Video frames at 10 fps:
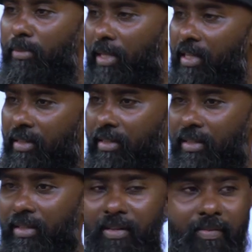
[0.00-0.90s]
go to the mother.
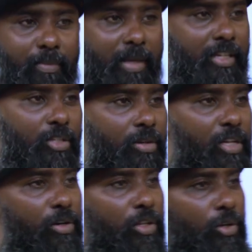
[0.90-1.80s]
When mother is
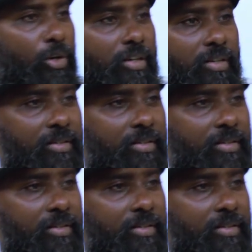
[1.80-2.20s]
calling, go to the road.